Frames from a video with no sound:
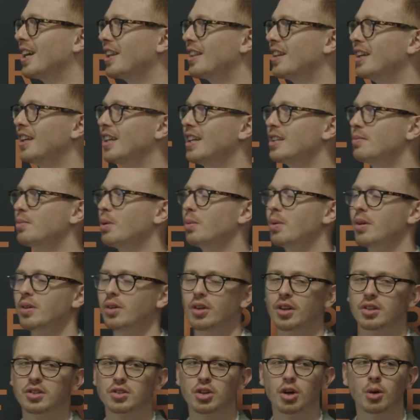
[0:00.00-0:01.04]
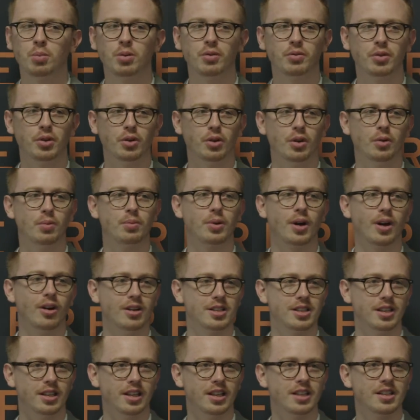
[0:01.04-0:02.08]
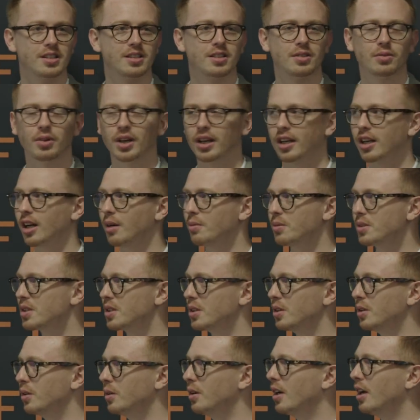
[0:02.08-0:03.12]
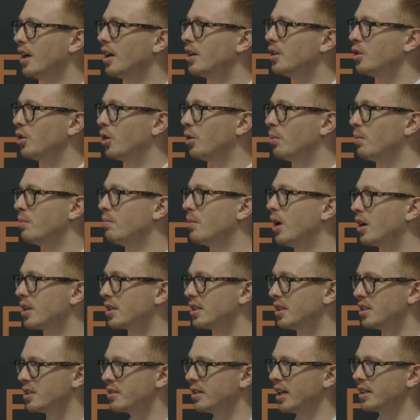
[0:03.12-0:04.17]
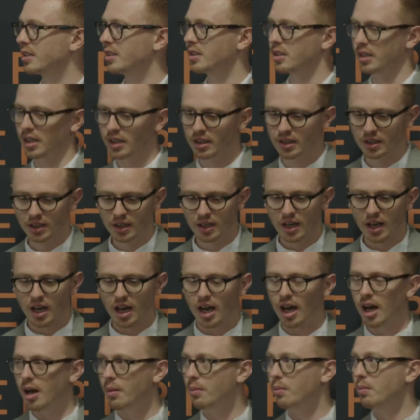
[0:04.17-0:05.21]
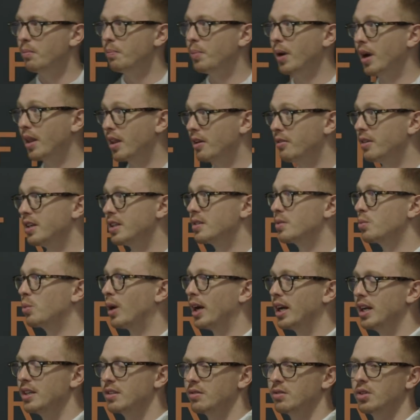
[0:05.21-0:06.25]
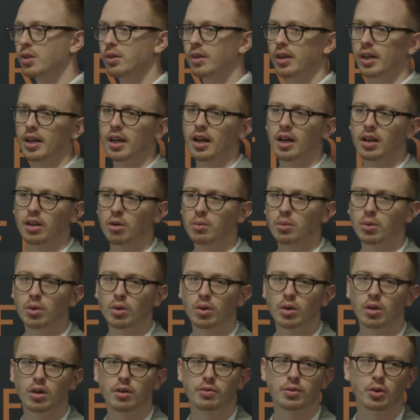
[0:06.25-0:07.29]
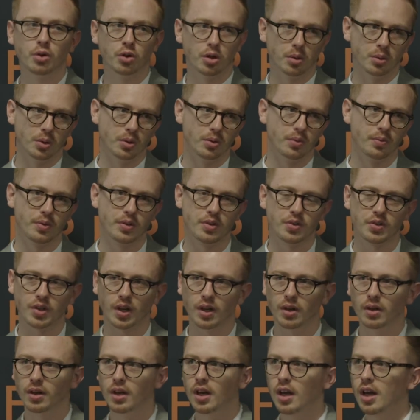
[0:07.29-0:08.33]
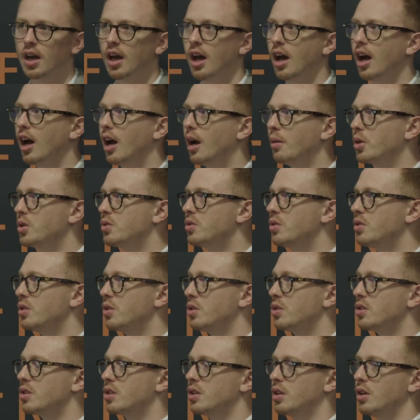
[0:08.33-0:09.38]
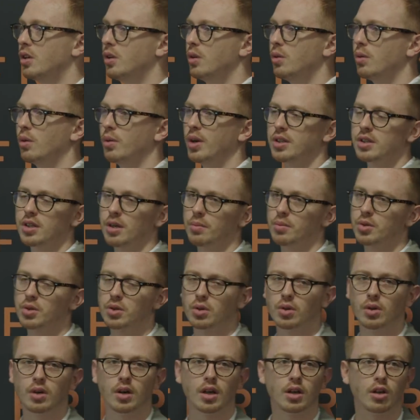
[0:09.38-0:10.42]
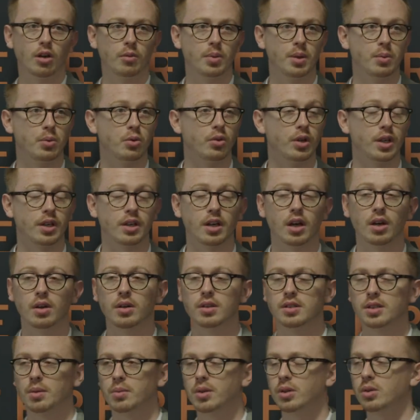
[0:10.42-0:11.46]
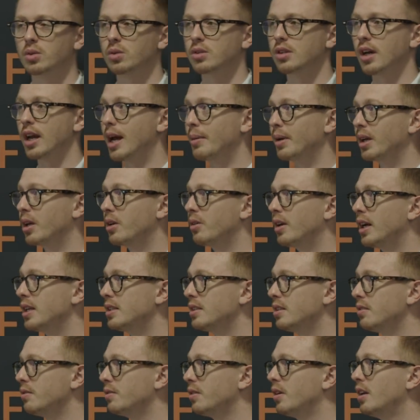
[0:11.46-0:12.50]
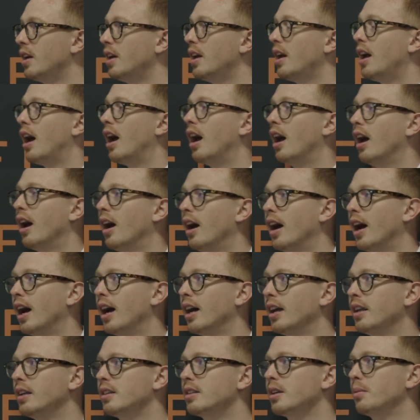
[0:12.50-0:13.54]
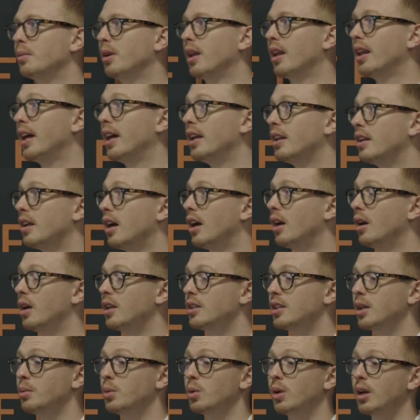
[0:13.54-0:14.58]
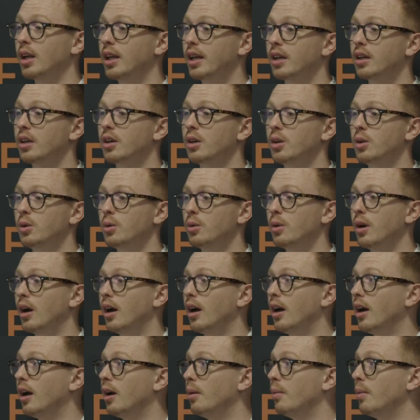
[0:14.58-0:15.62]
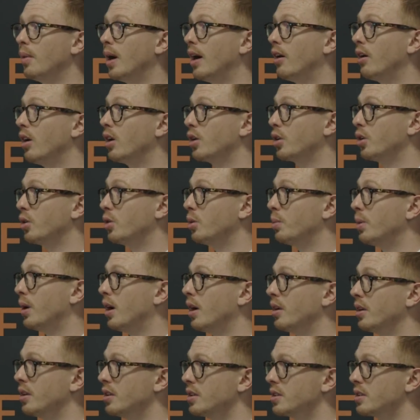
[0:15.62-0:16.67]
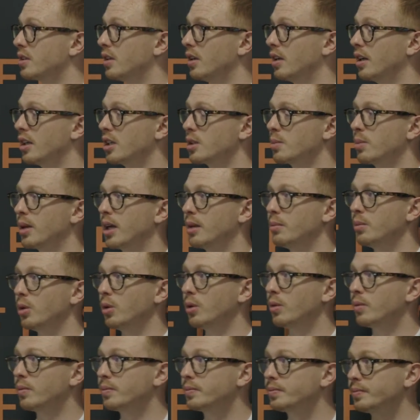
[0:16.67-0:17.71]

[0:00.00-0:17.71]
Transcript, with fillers: I think it's probably not the top of your priority list when it comes to your marketing strategy. Um, but there is ways of doing it a lot more affordable. So uh, I'm going to introduce to you, which I'm sure a lot of people already know, is something called Dynamic Creative. Uh, and I'm going to let uh, DoubleClick, who um, are our Google partners, to explain more.